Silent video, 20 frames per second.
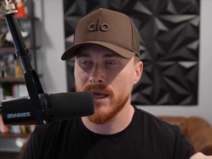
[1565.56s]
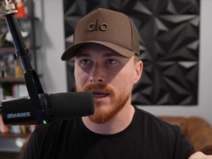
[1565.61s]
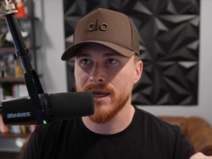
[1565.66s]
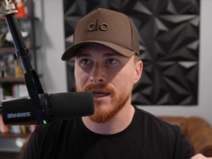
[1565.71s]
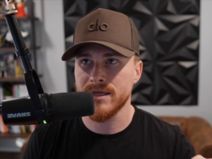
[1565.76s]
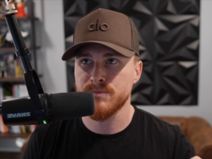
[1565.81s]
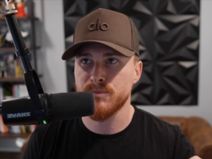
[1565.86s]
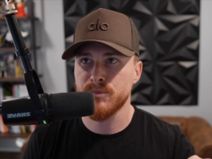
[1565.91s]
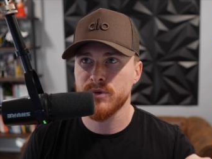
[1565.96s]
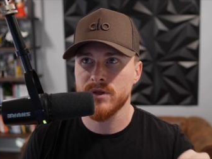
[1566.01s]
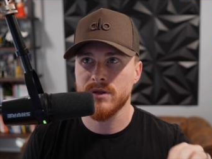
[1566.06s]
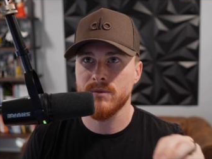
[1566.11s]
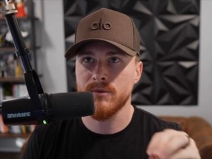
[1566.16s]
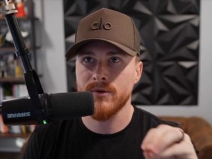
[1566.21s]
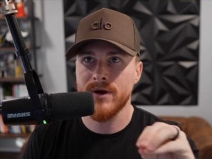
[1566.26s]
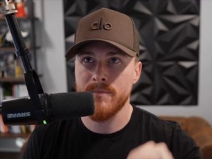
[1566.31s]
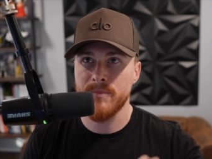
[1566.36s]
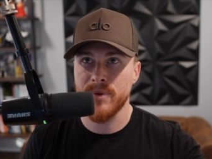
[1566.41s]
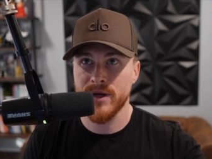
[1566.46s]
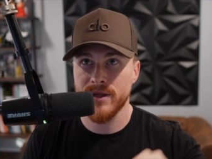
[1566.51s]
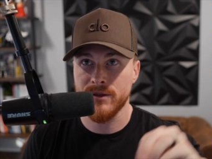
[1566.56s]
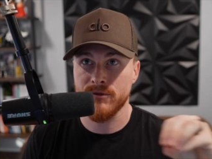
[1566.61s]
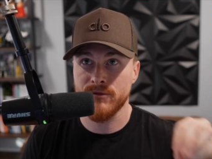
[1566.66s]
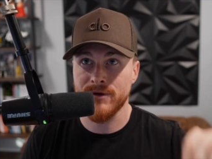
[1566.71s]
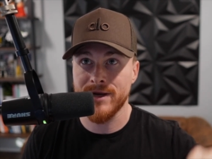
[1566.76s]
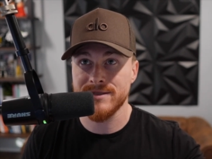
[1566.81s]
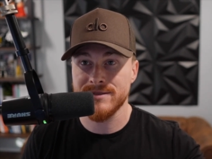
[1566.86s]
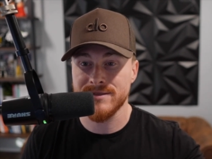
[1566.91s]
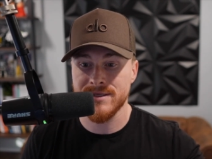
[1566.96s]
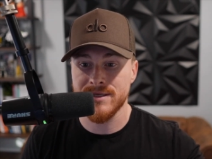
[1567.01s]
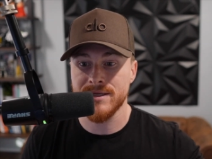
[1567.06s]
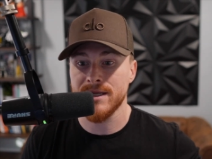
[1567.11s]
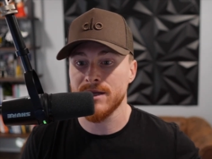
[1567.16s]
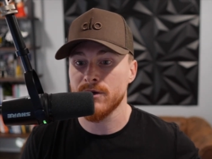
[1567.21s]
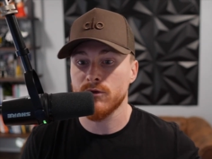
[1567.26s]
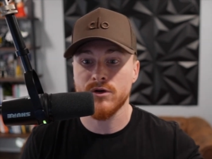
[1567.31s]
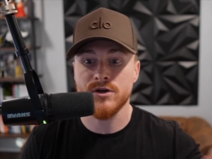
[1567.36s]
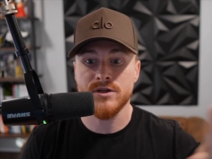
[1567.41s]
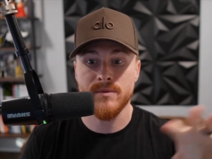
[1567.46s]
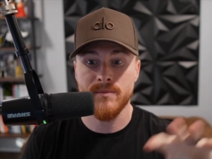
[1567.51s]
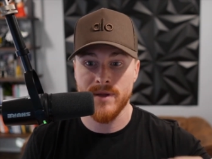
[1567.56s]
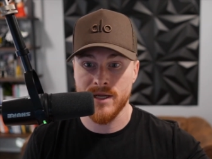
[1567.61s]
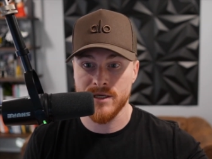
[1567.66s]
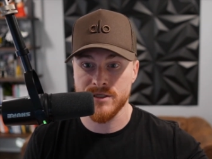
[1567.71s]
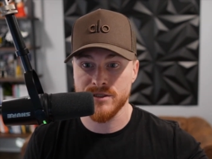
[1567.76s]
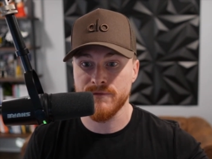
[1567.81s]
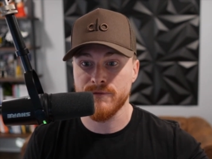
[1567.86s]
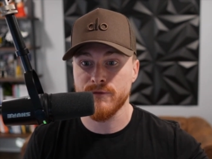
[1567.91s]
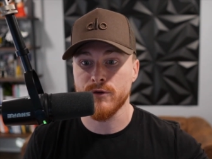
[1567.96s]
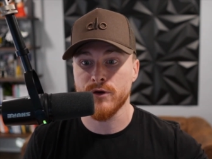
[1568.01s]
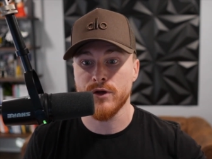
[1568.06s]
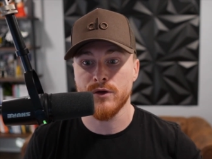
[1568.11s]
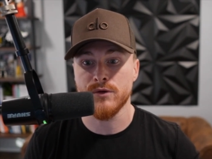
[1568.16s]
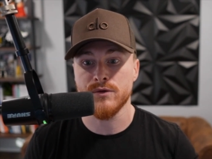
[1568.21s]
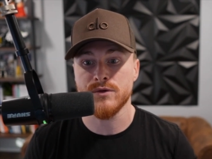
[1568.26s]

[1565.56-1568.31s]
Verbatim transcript: guess, put the right butt in the right seat in order to manage it for you.